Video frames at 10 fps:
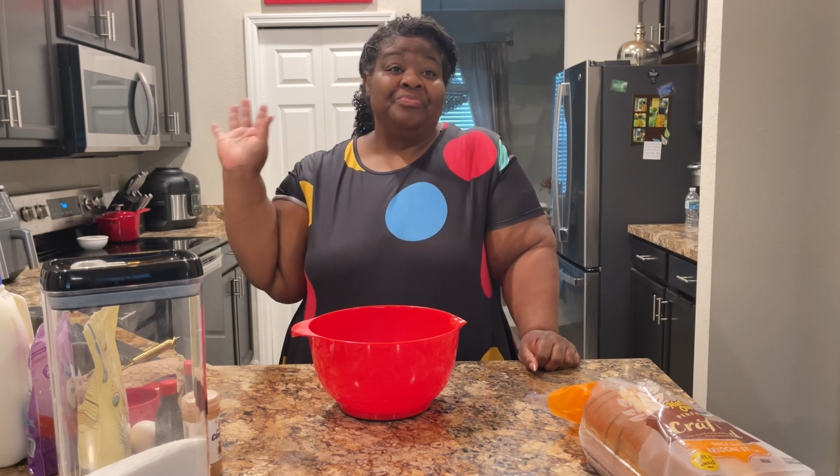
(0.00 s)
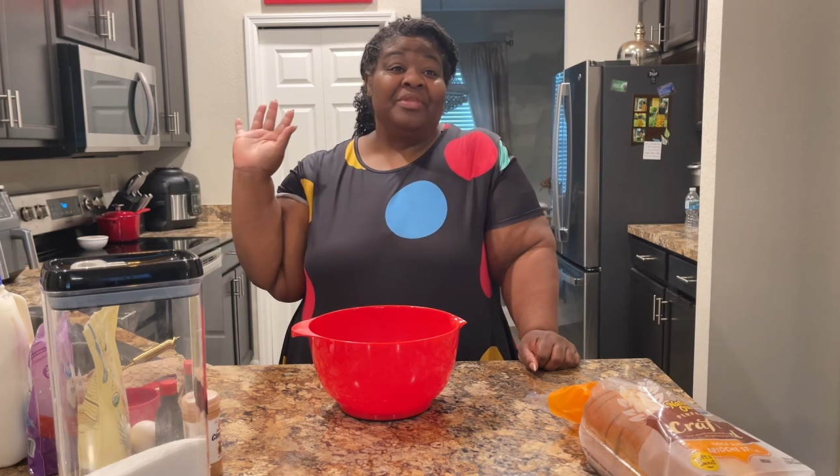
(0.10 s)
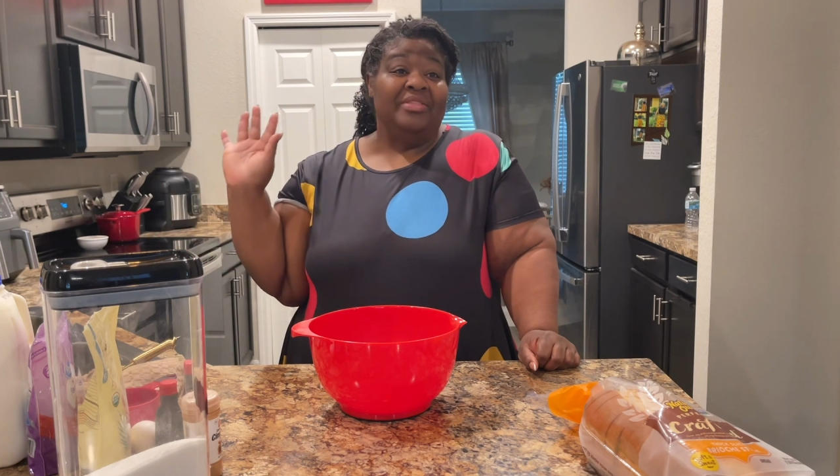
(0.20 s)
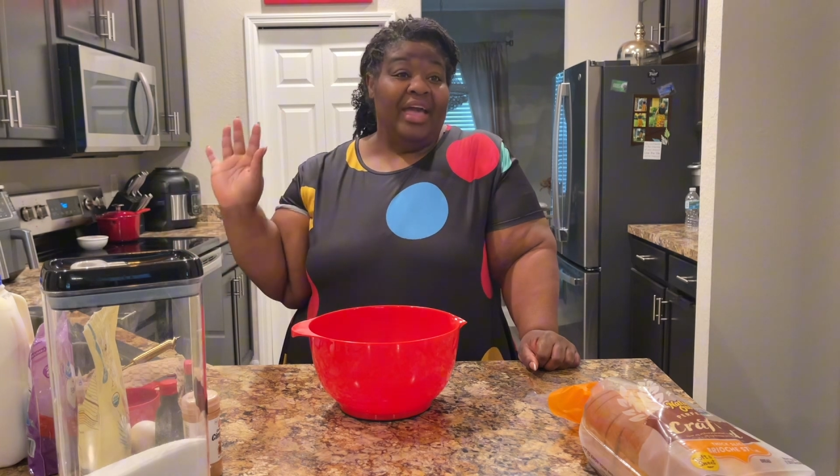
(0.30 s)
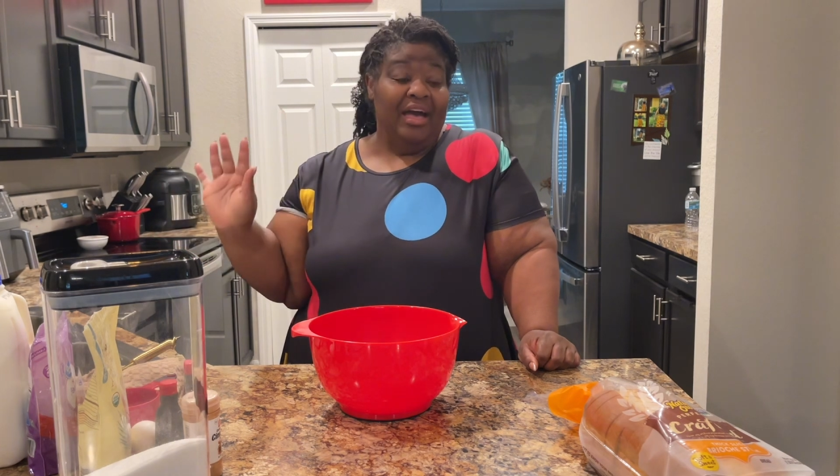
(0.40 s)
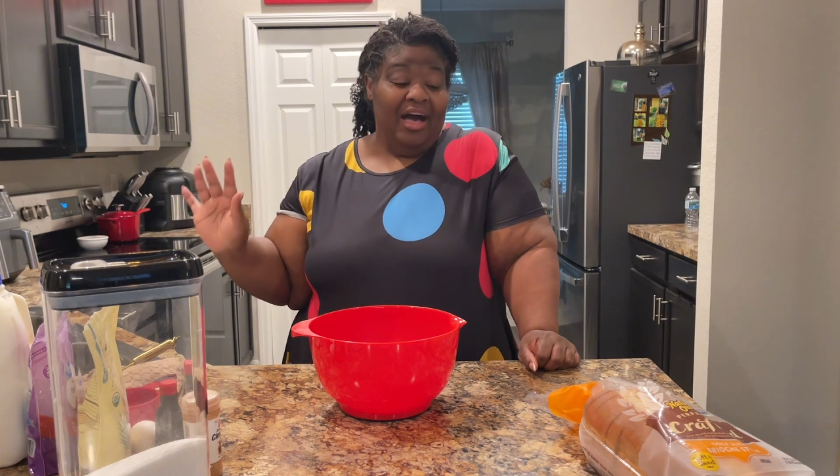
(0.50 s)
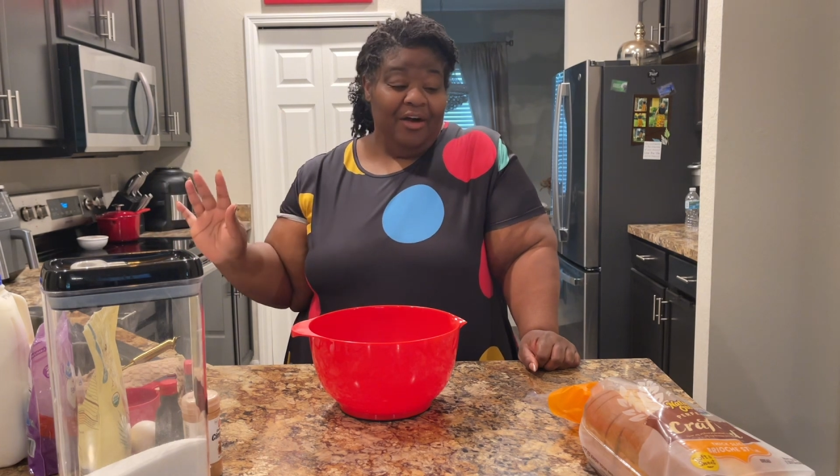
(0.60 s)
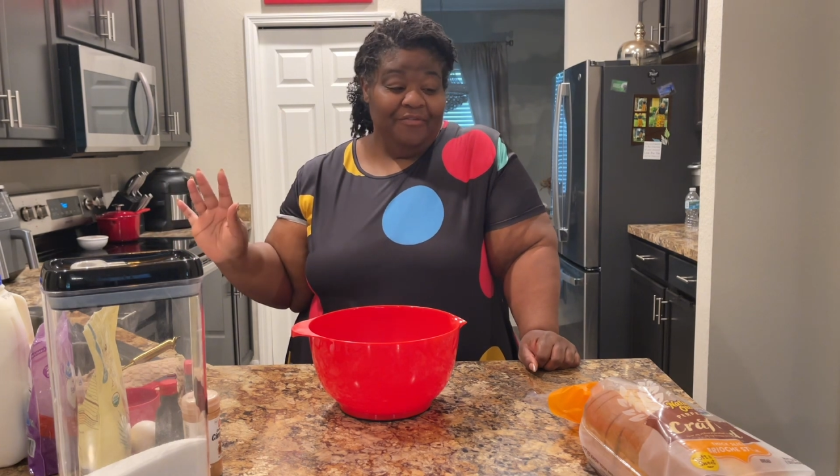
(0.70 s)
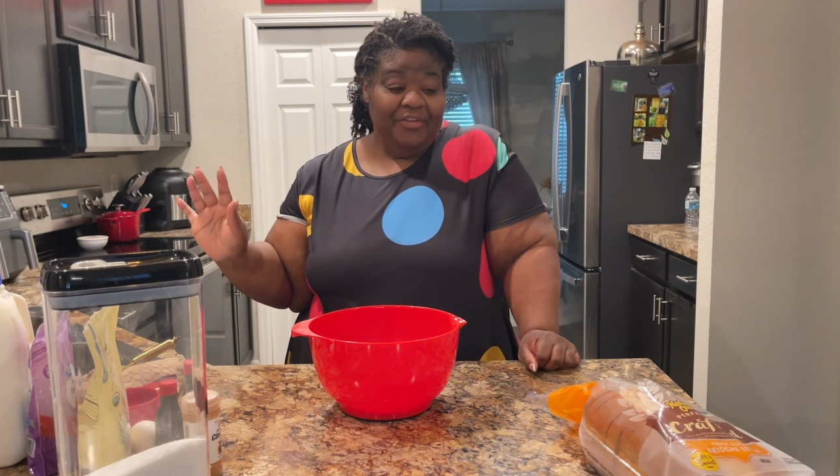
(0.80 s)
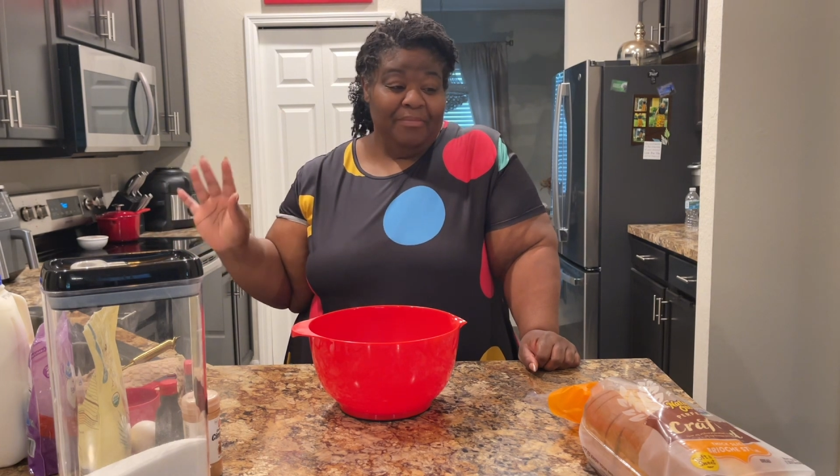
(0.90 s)
that
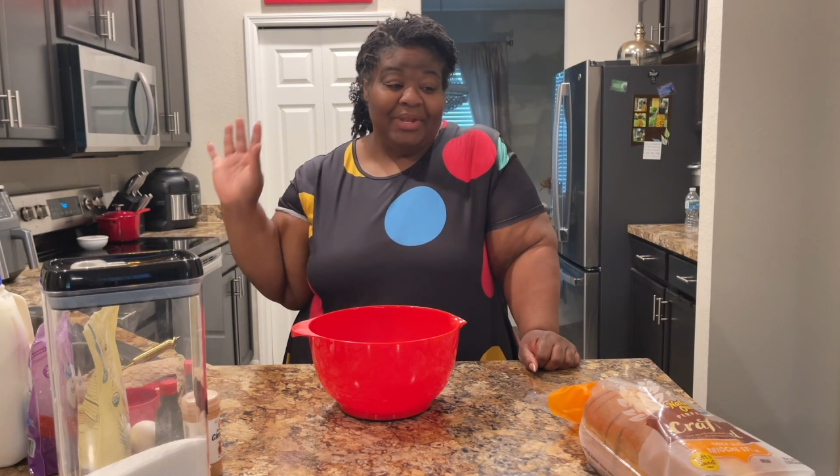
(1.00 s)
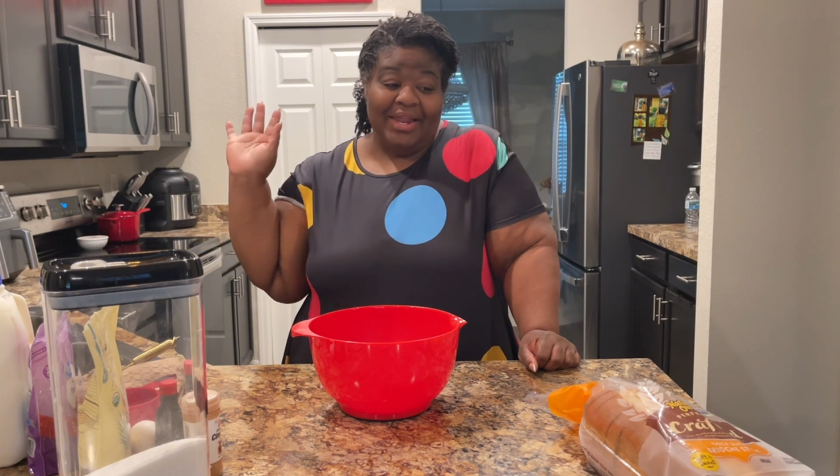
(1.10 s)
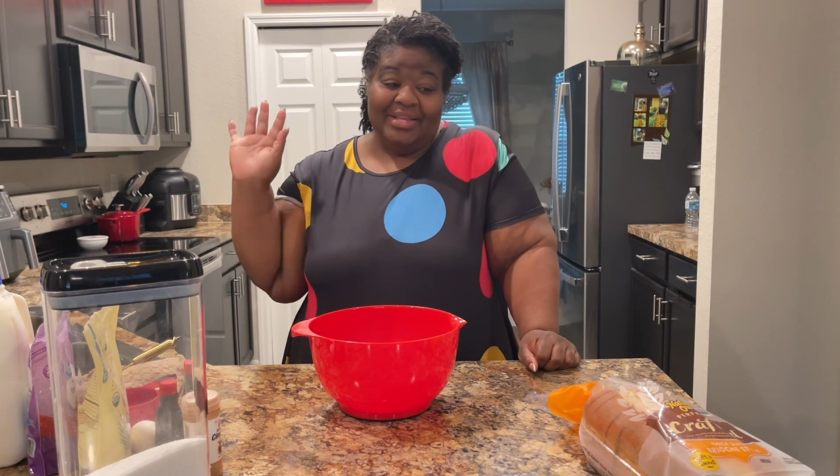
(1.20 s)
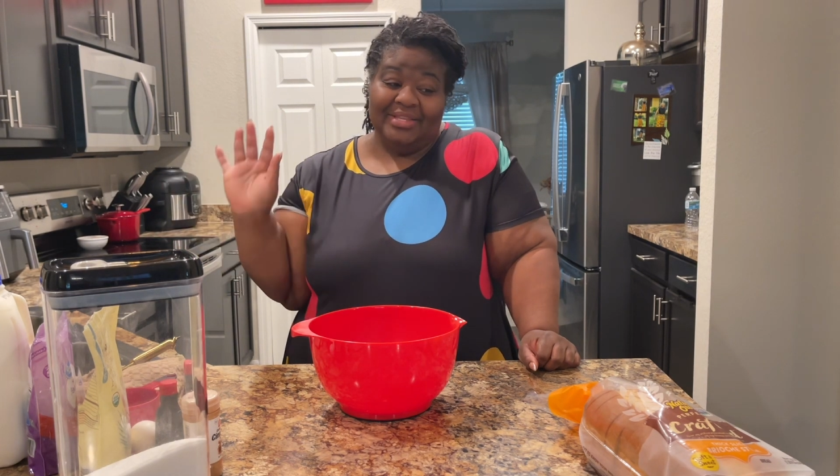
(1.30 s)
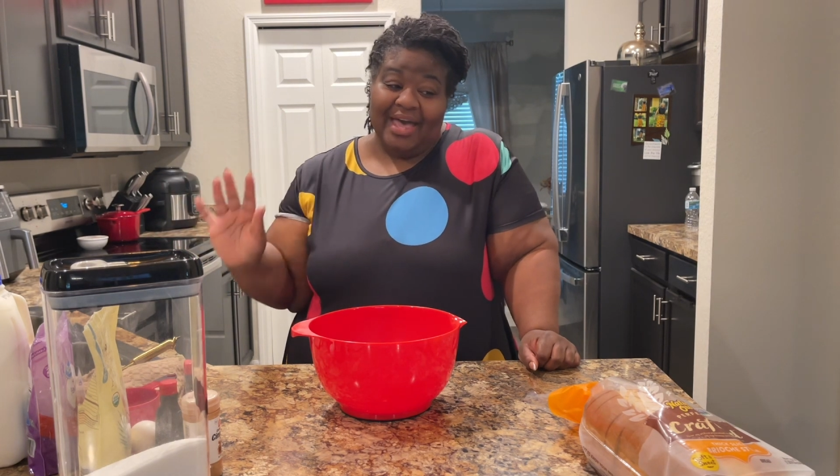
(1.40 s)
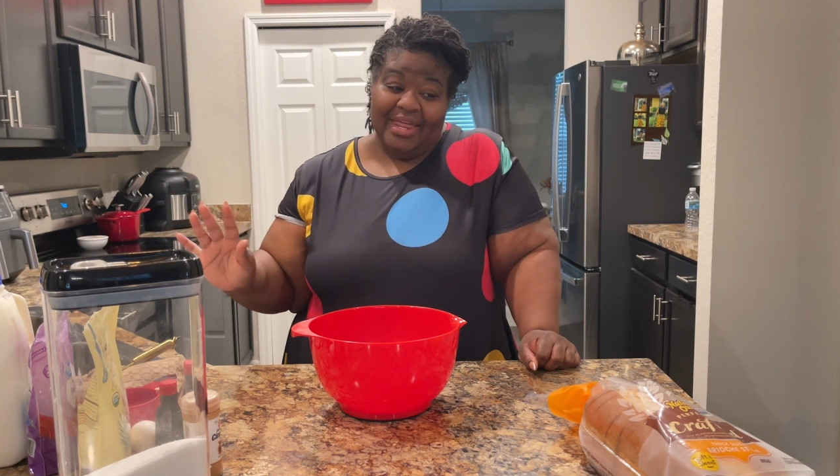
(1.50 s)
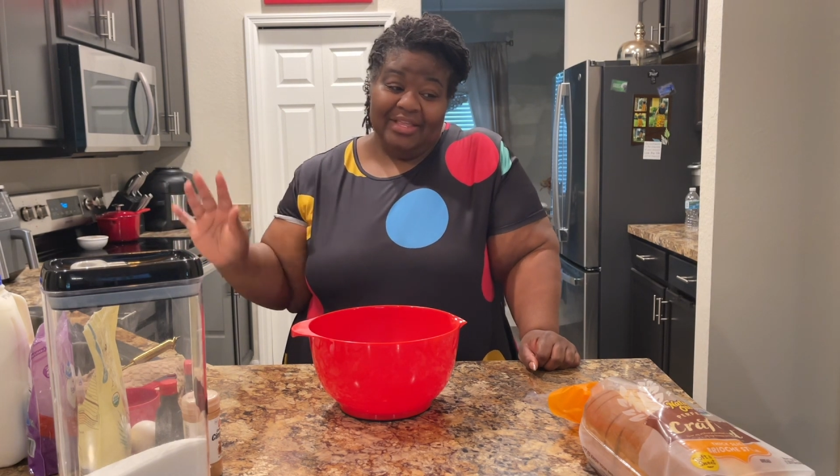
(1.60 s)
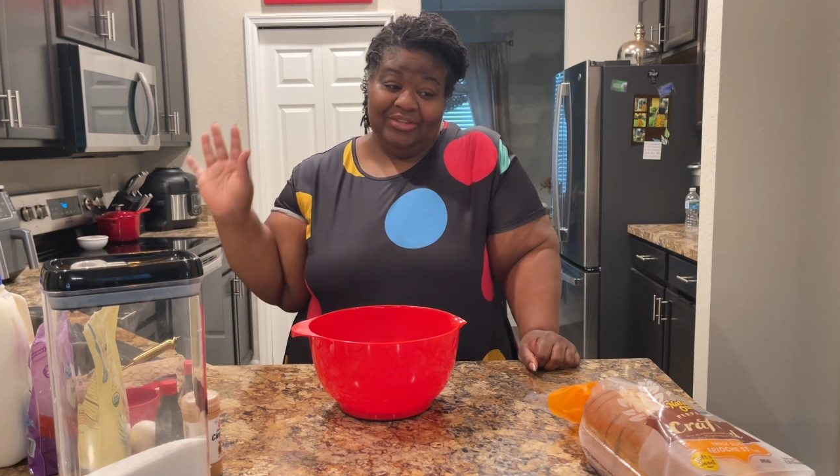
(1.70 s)
often, but I decided